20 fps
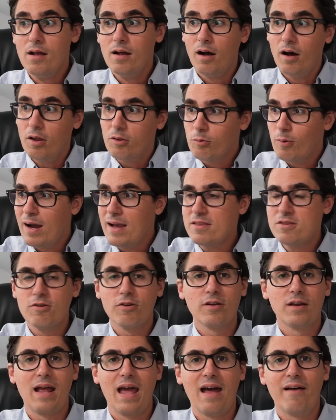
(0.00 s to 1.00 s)
Otherwise, you're
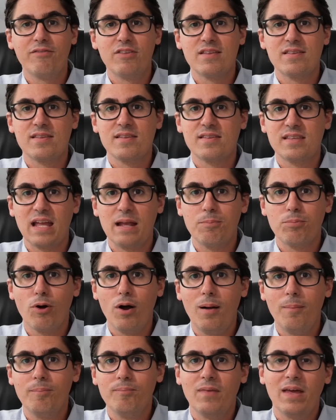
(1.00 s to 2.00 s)
going to have this sustained
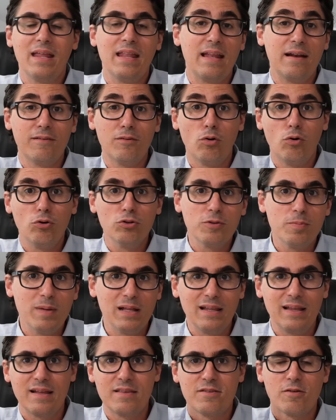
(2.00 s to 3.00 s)
problem, and then
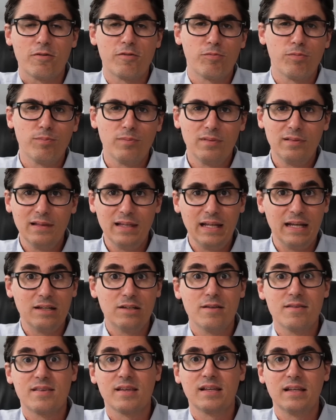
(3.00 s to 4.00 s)
ultimately it starts leading
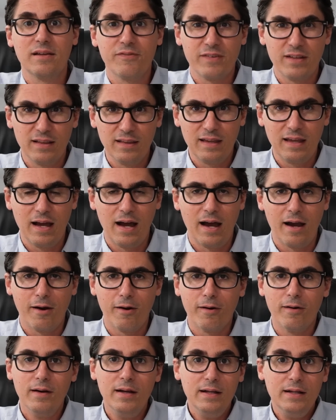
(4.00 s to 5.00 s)
to significantly
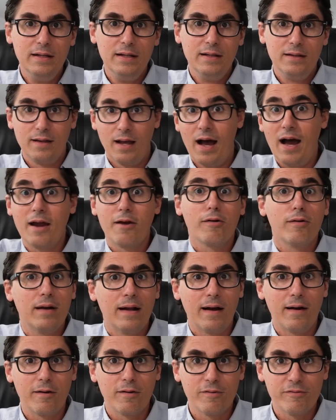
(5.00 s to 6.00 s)
higher and
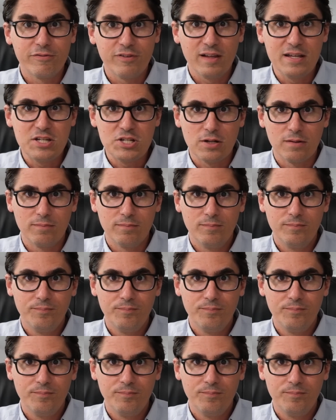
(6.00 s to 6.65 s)
higher inflation,